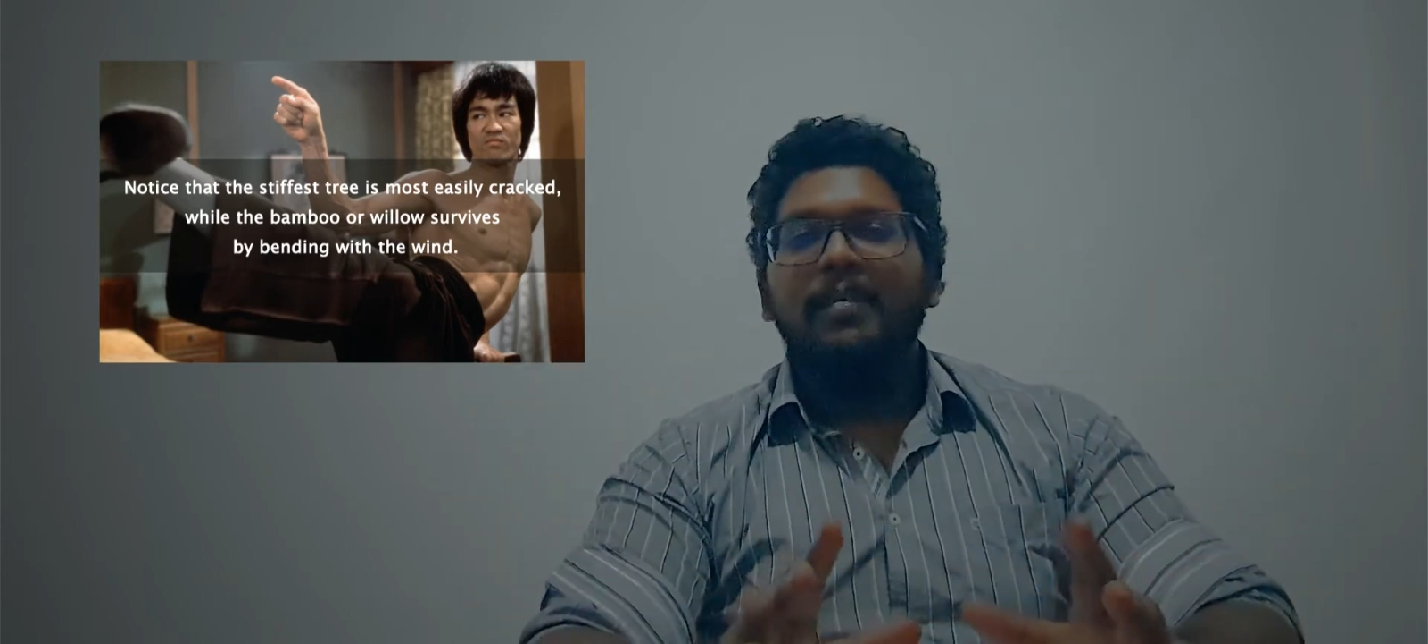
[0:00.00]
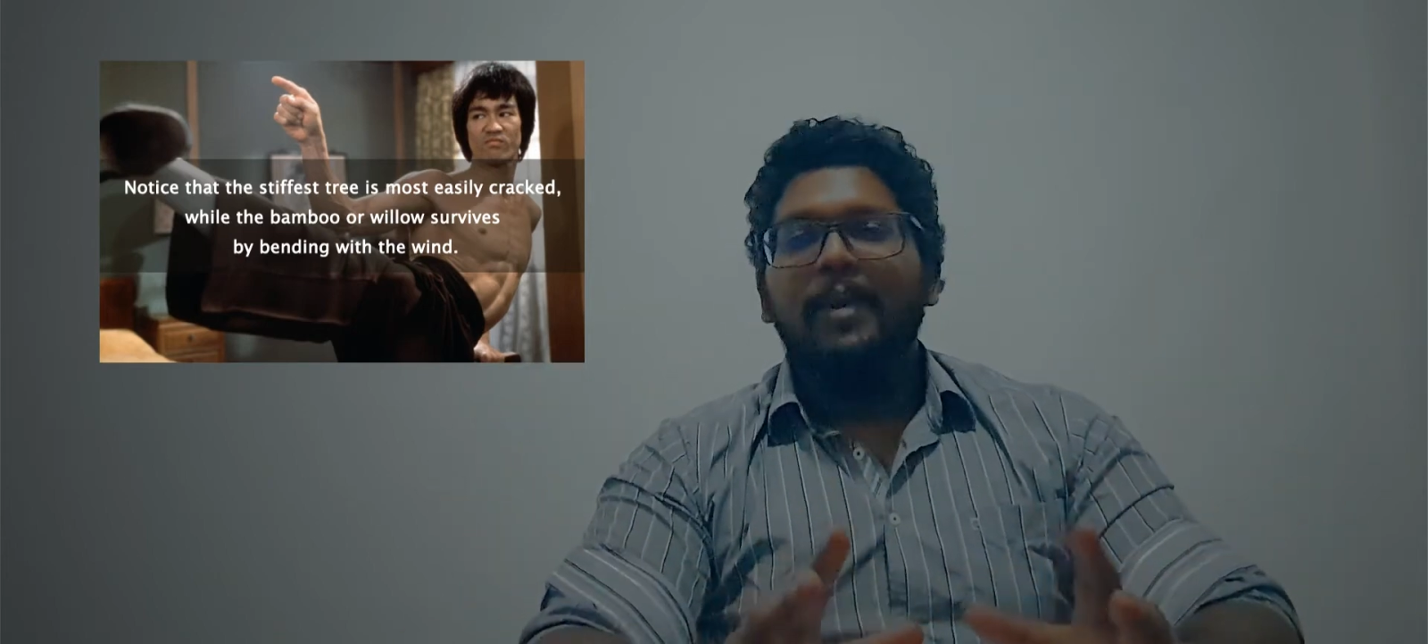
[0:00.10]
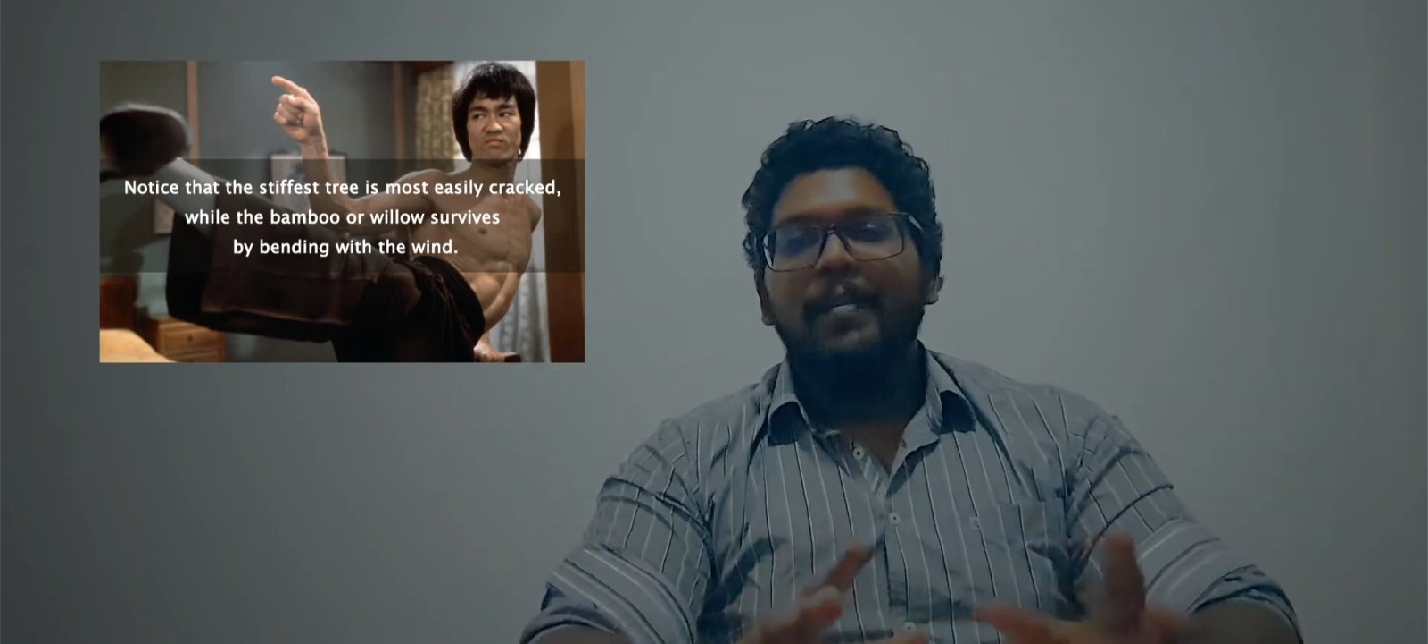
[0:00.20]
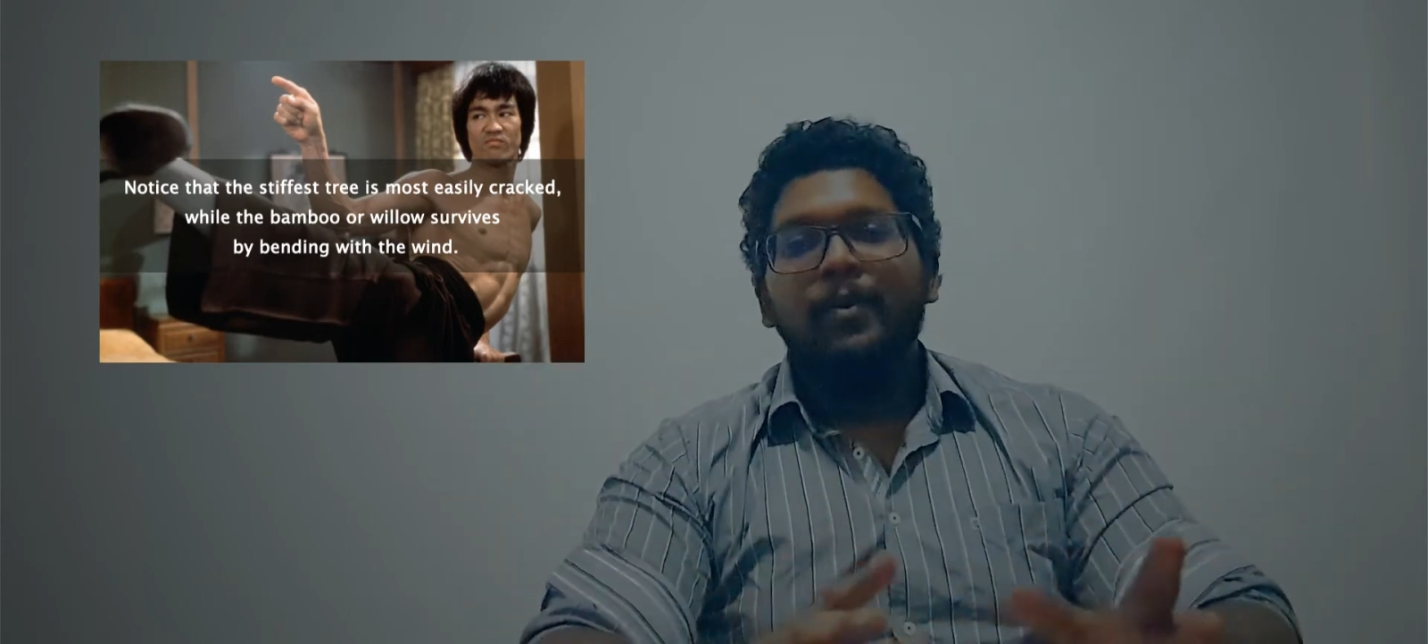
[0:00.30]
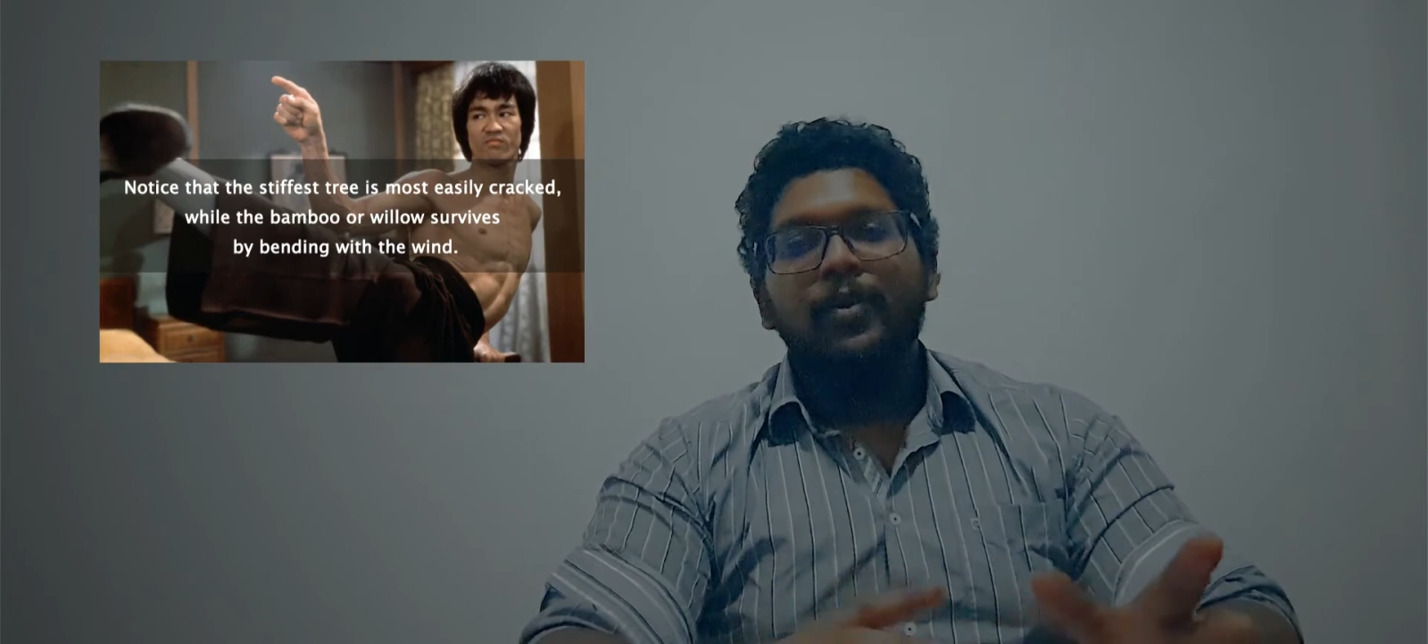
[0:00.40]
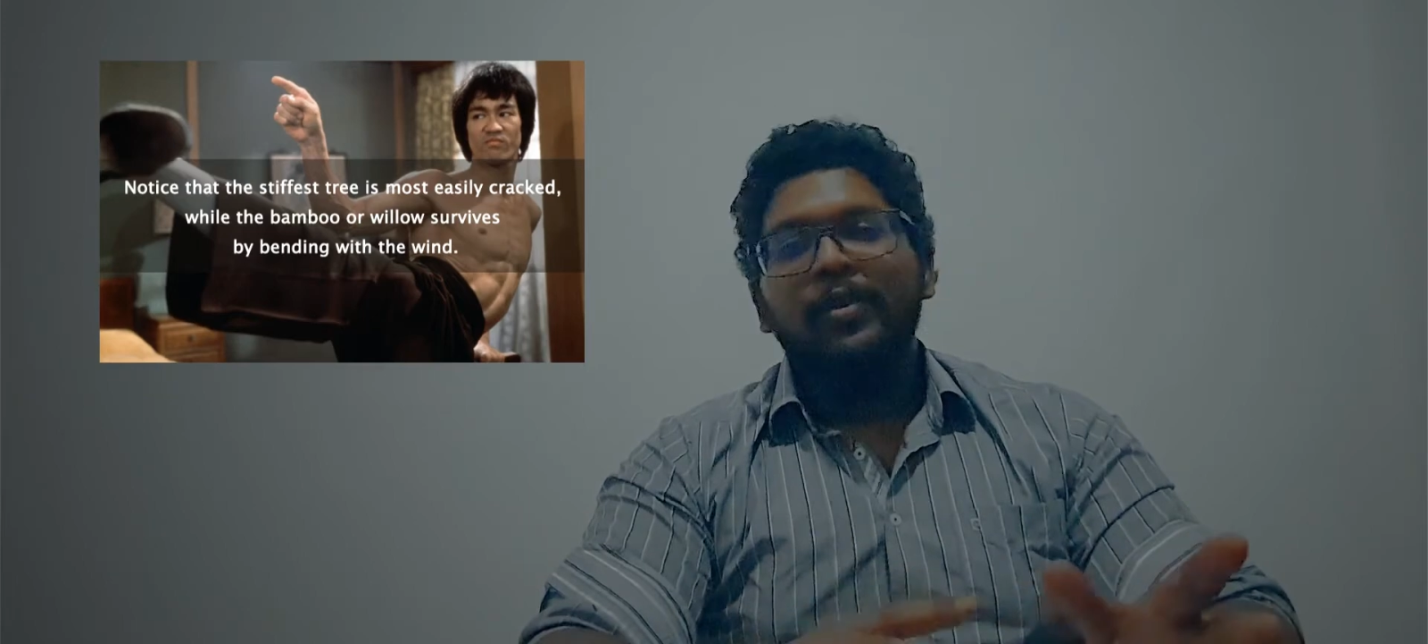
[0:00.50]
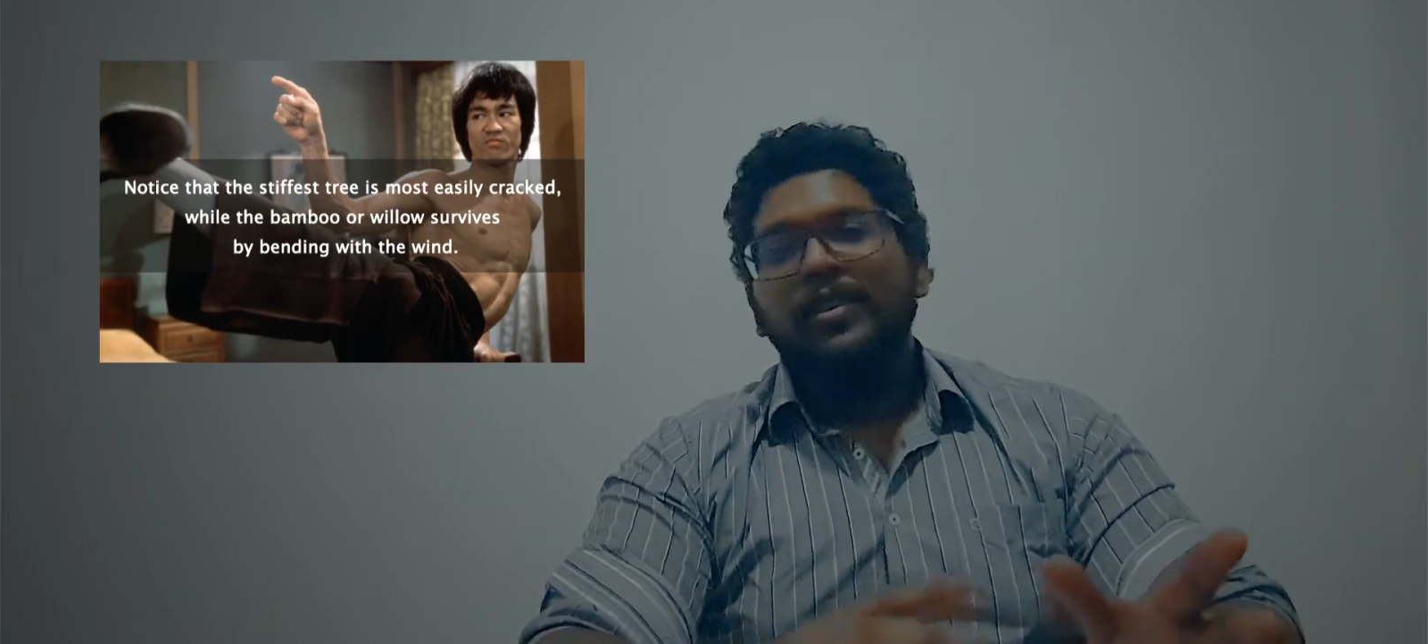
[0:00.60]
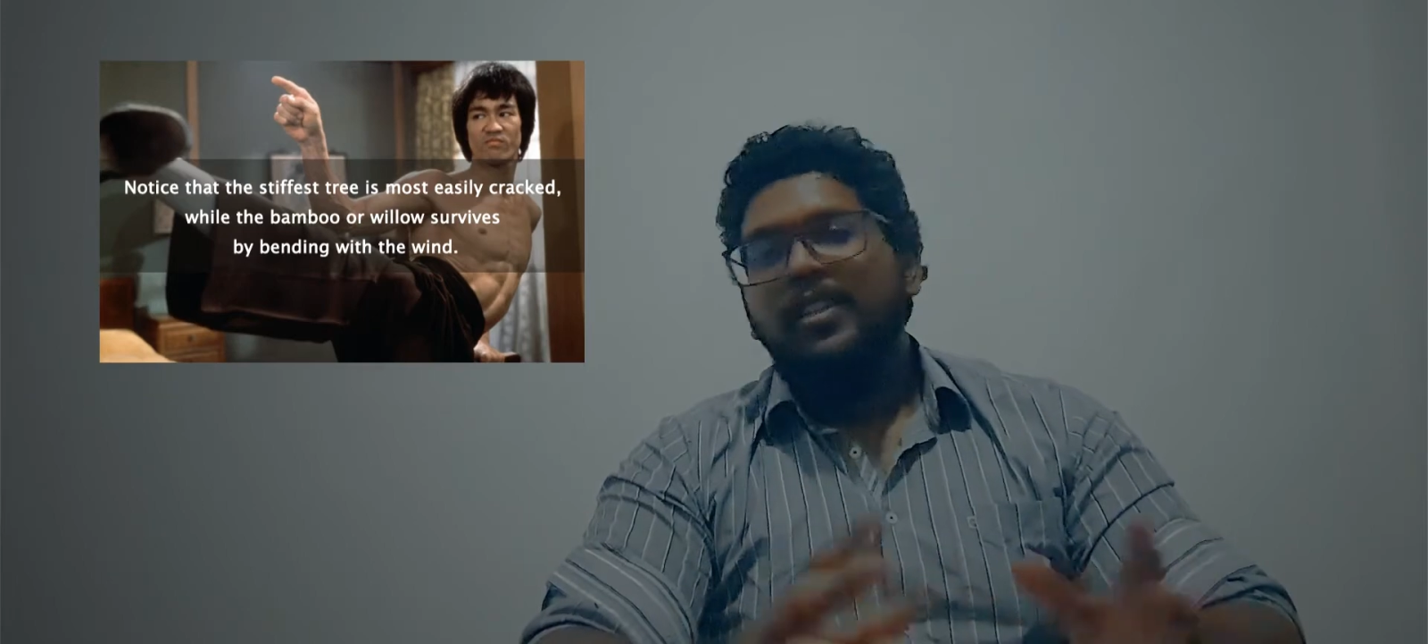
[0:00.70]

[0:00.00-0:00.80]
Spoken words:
bamboo,